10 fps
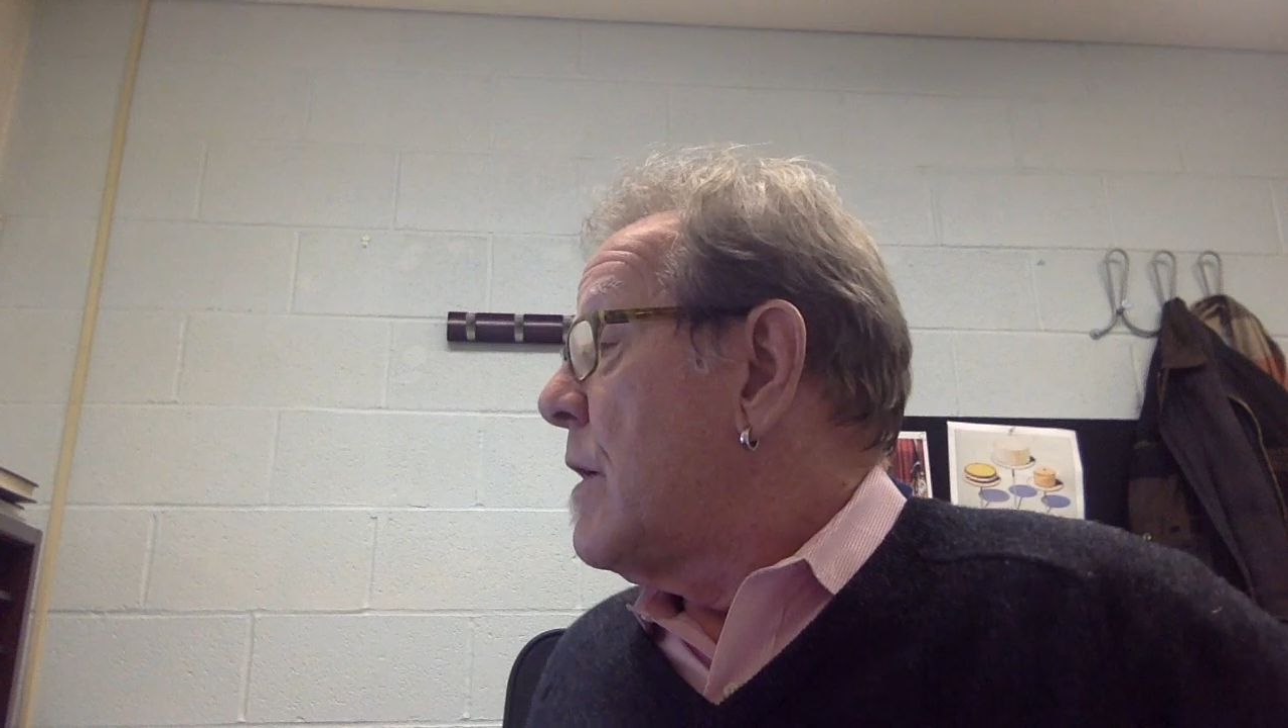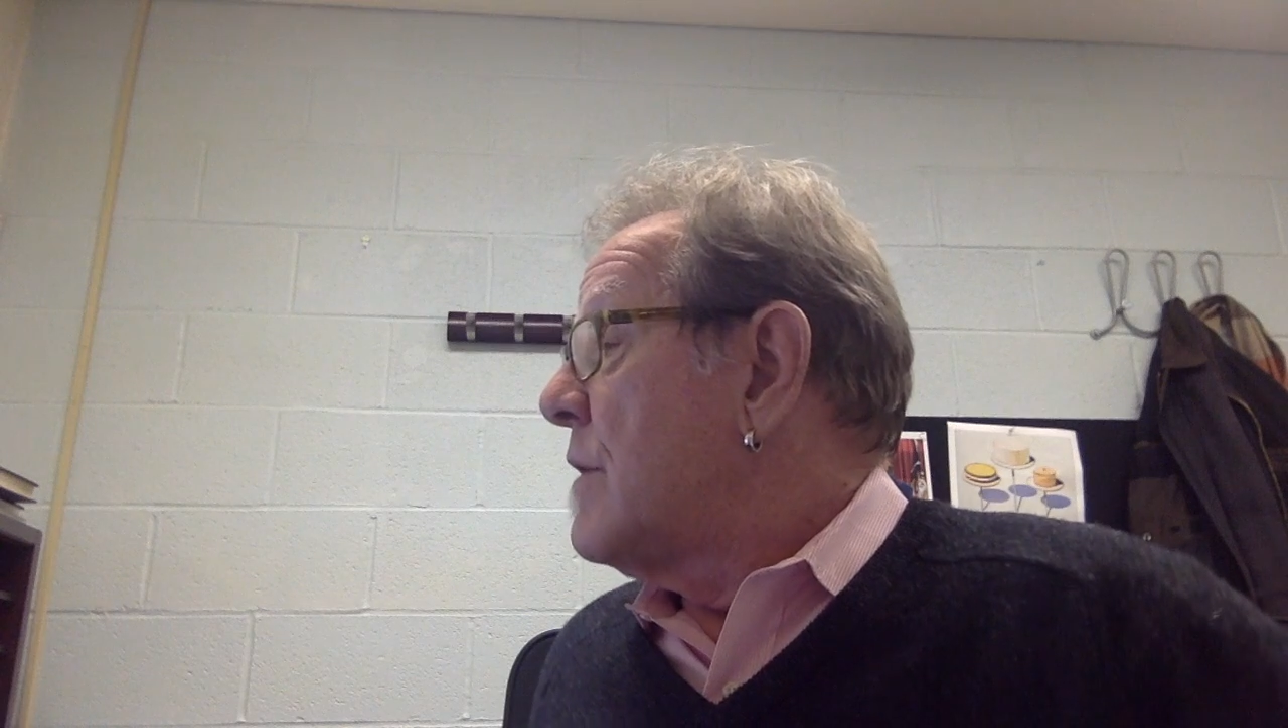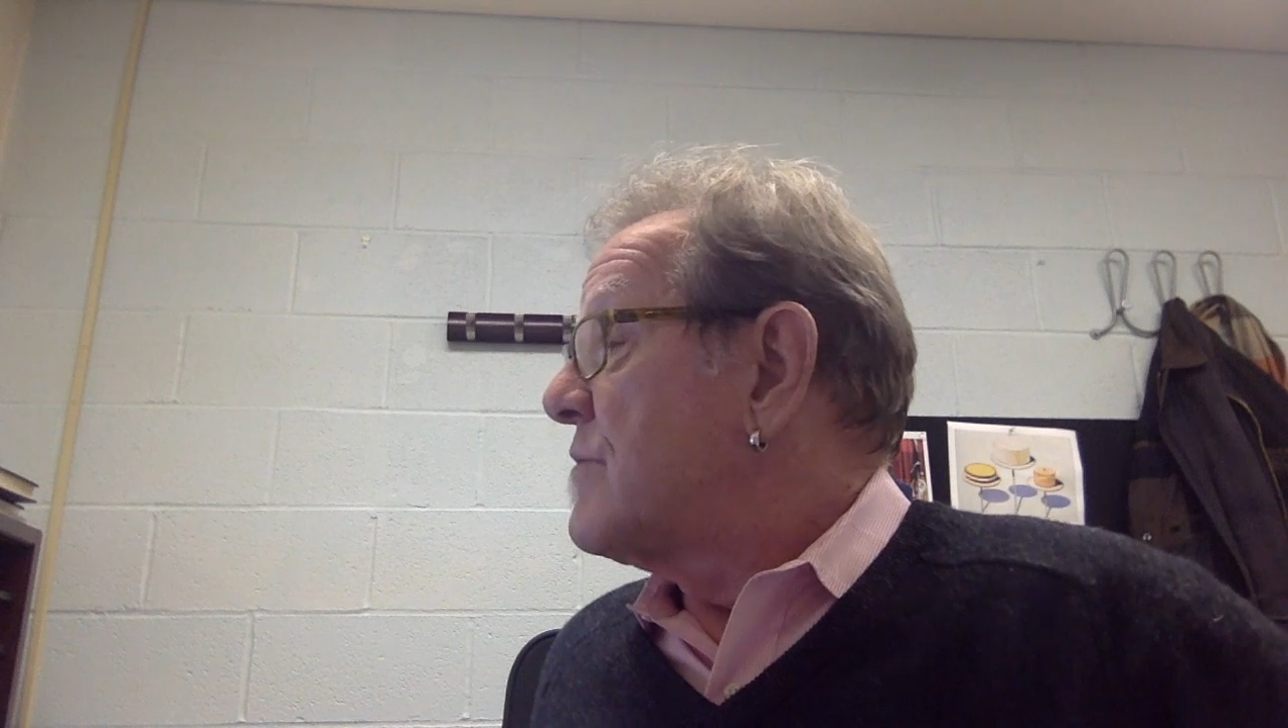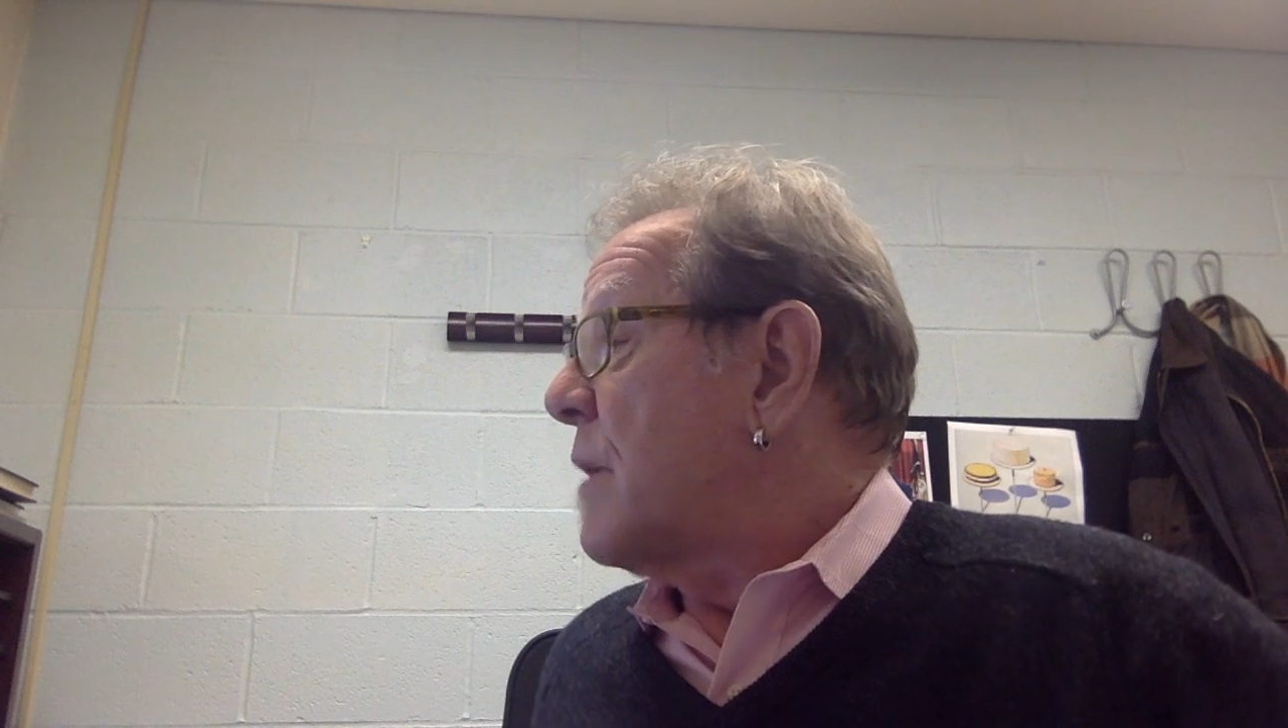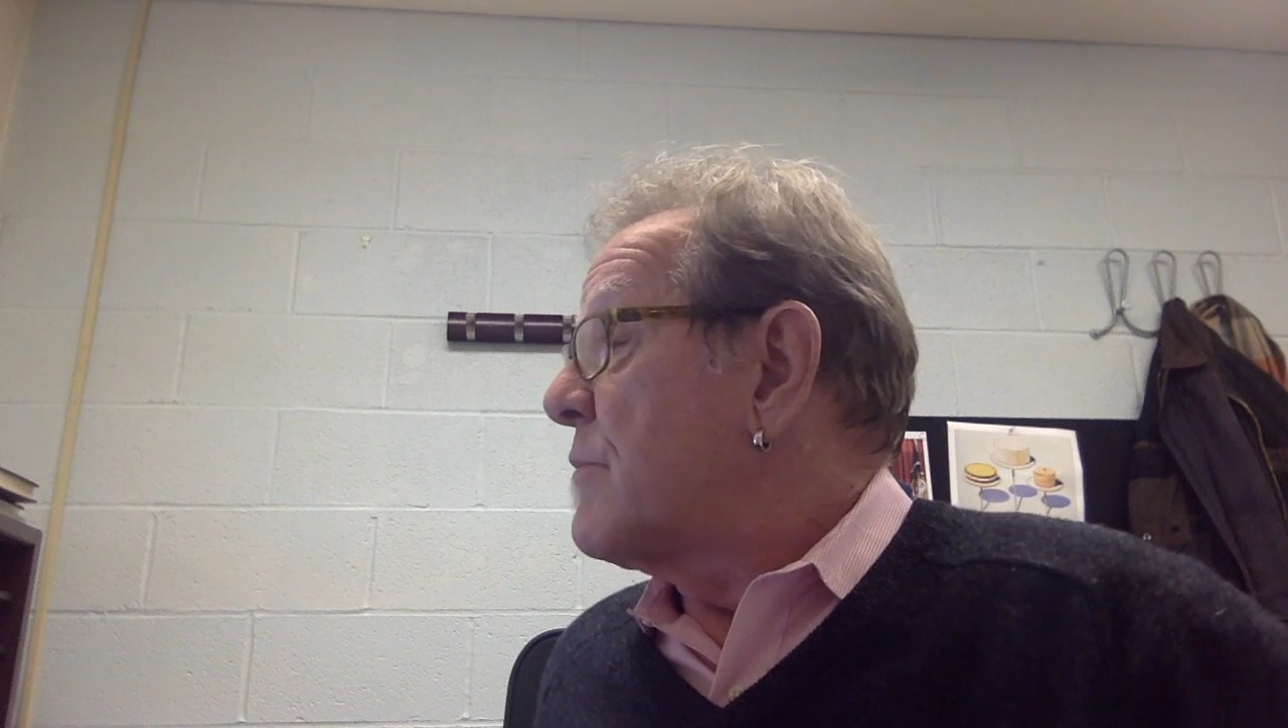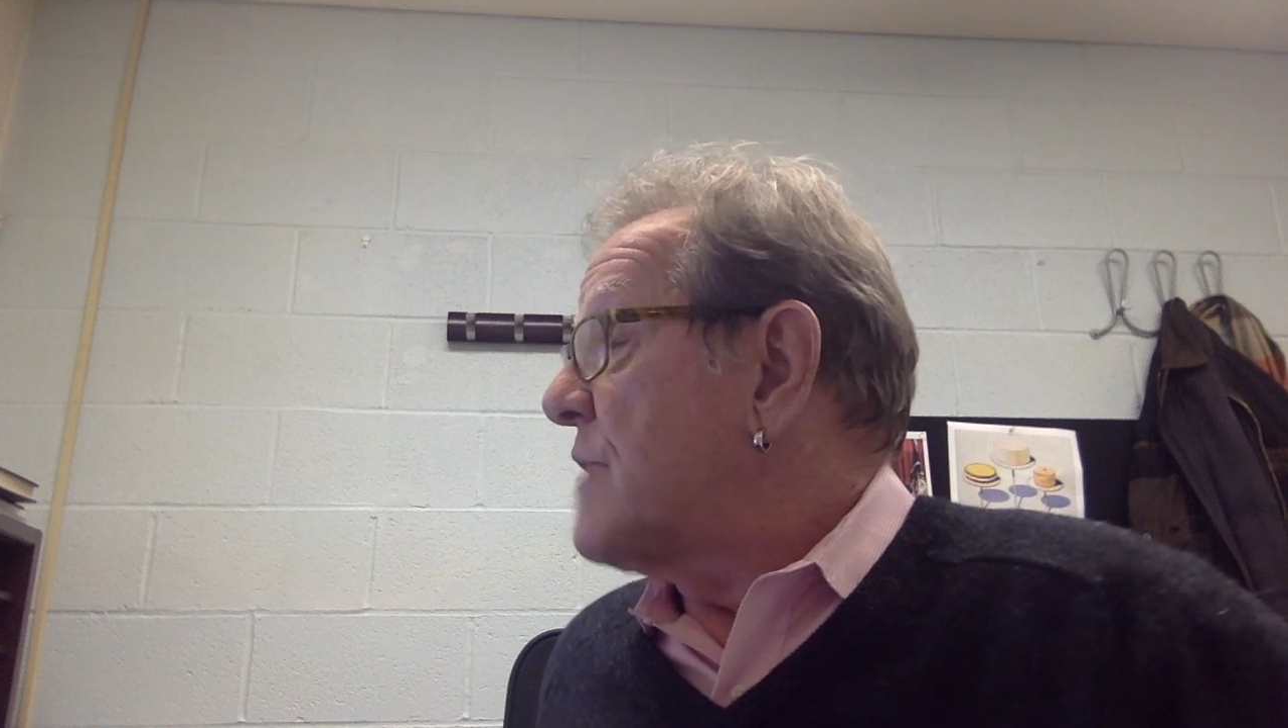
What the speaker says: some